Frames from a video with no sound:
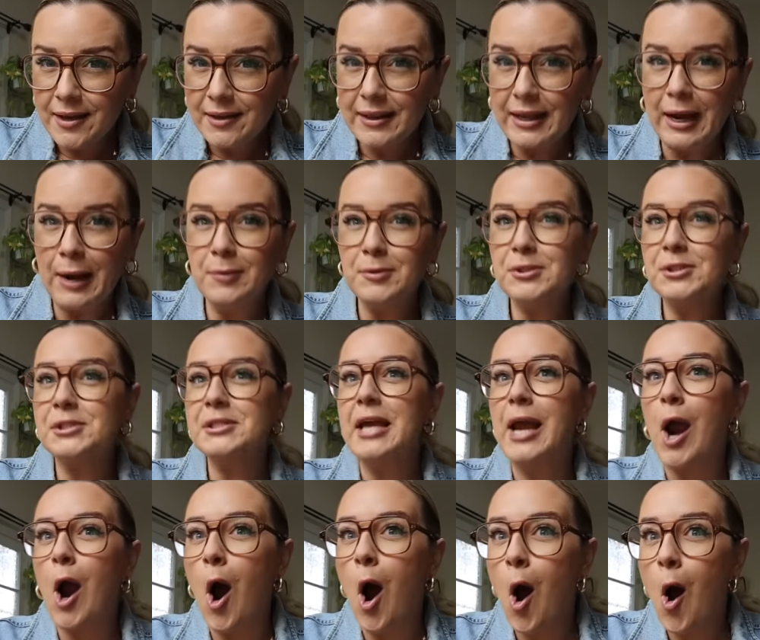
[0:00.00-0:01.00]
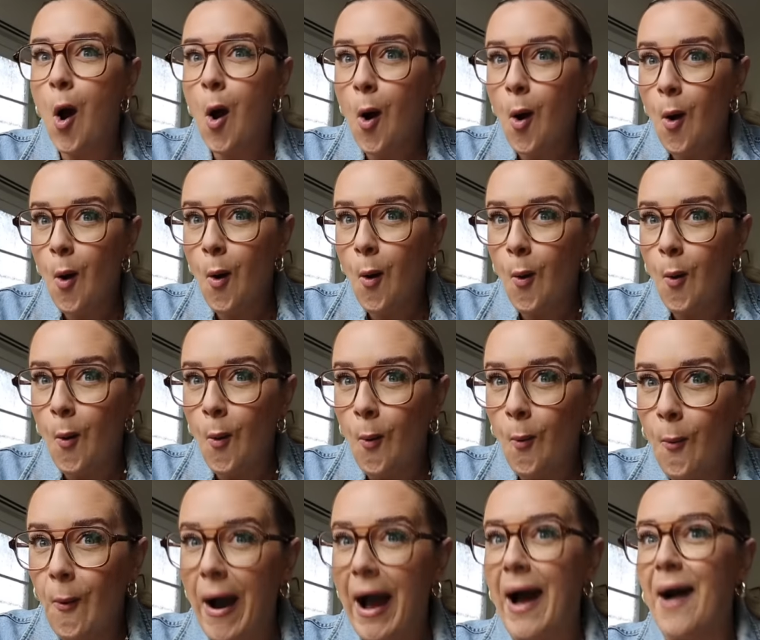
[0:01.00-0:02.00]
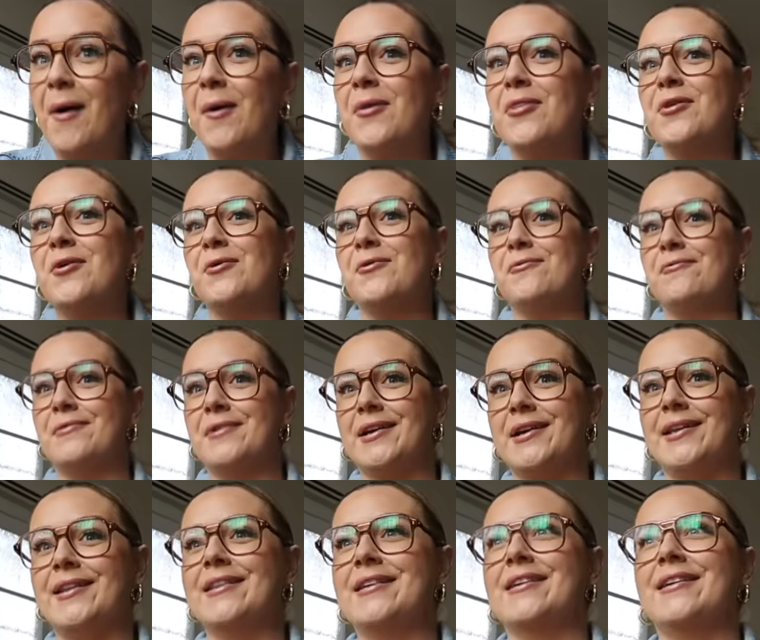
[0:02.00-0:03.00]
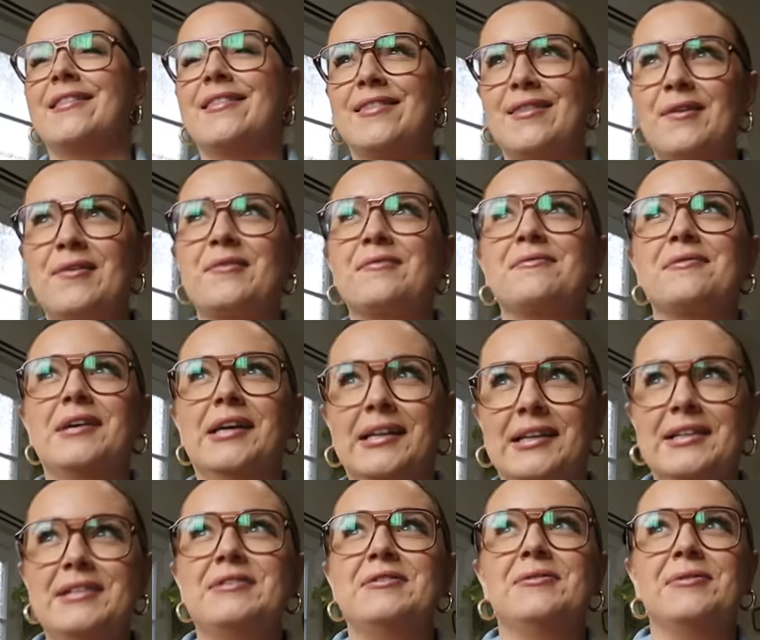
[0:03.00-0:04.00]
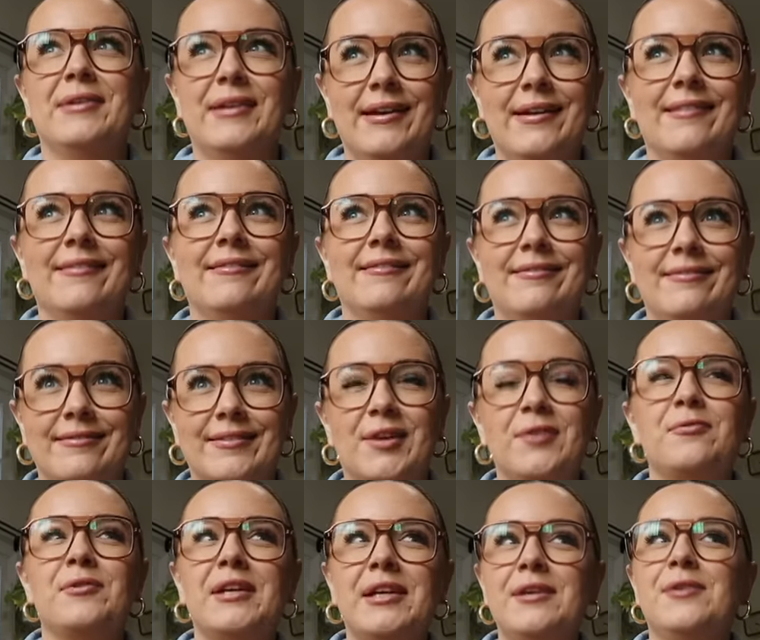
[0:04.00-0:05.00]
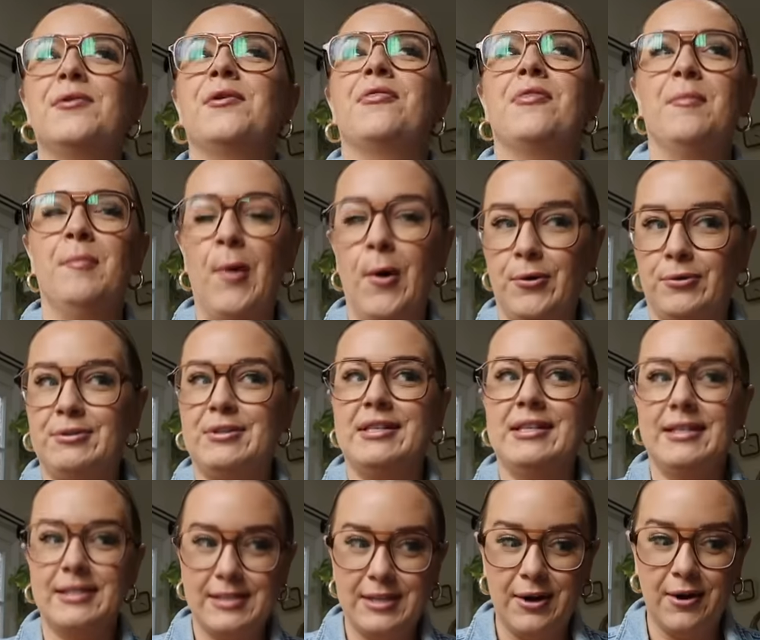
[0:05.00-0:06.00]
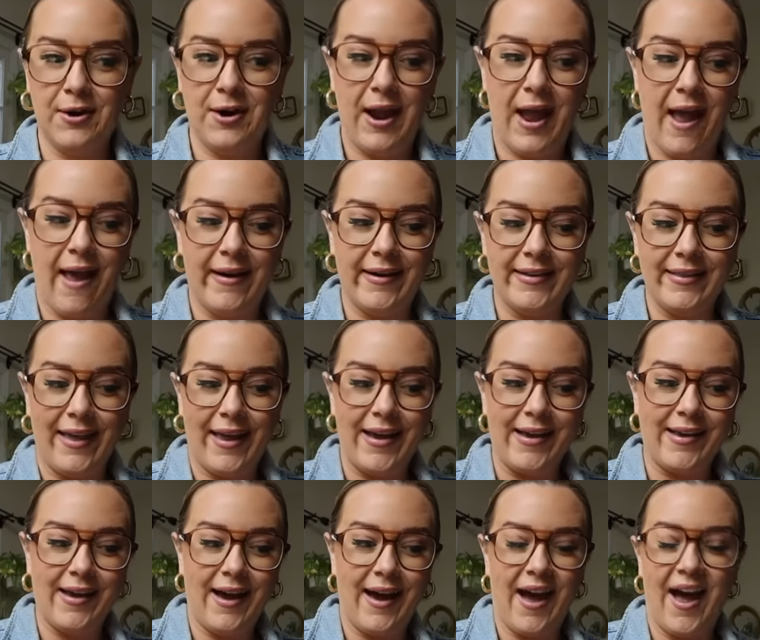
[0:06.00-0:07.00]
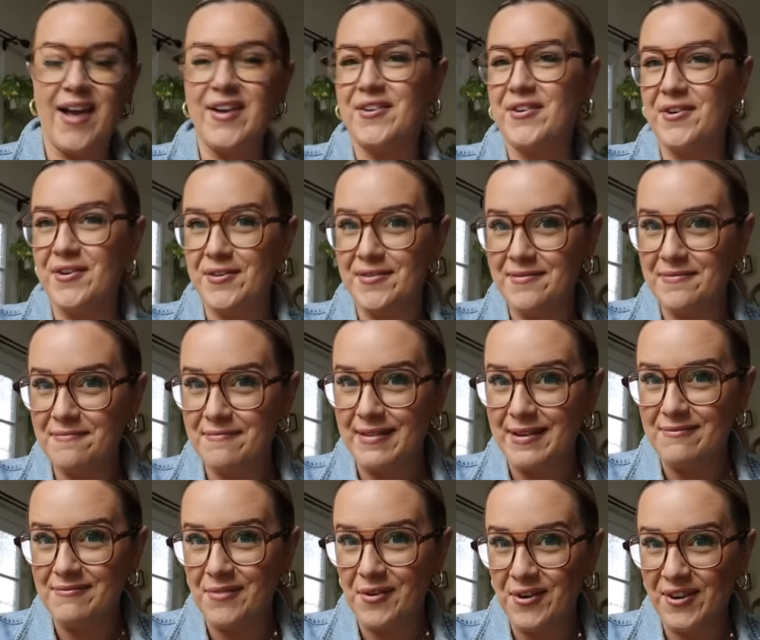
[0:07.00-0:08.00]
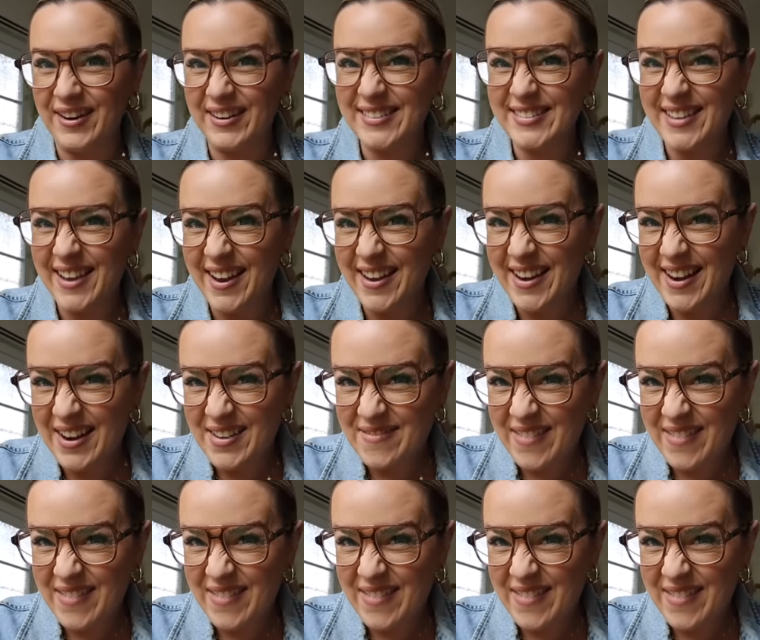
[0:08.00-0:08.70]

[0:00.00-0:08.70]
Like I was just like, oh wow, they're really, they're really doing it they're really doing the most this year and like I couldn't be more excited about